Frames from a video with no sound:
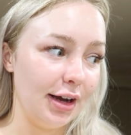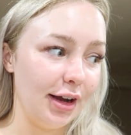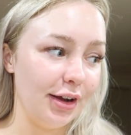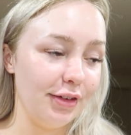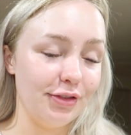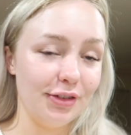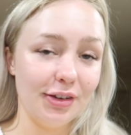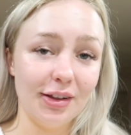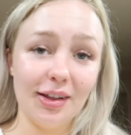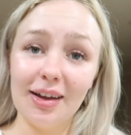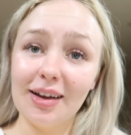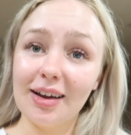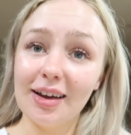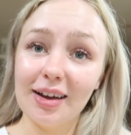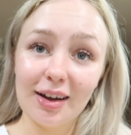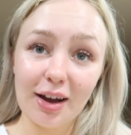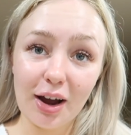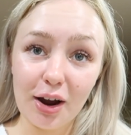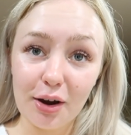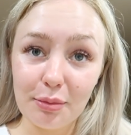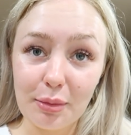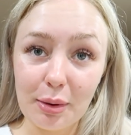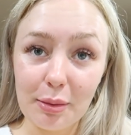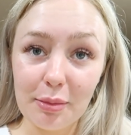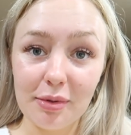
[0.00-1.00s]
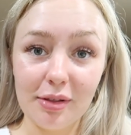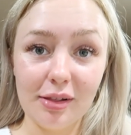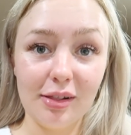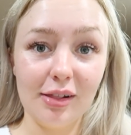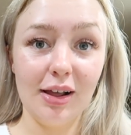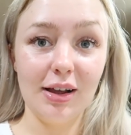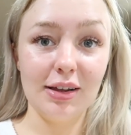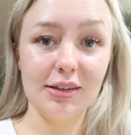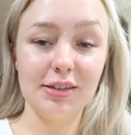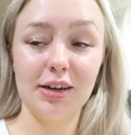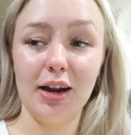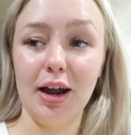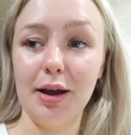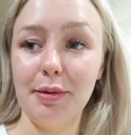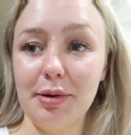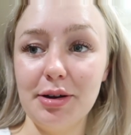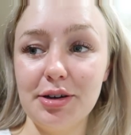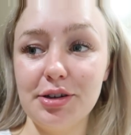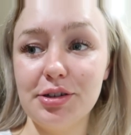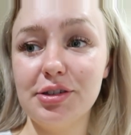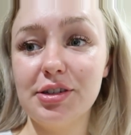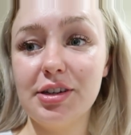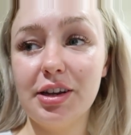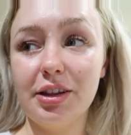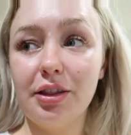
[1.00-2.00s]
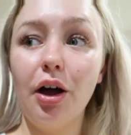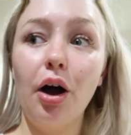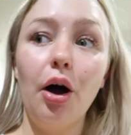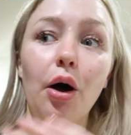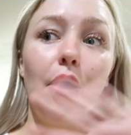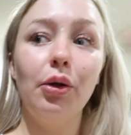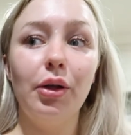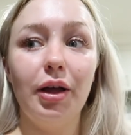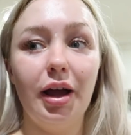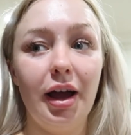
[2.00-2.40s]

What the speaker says: feel like I can't remember the last time I just did the whole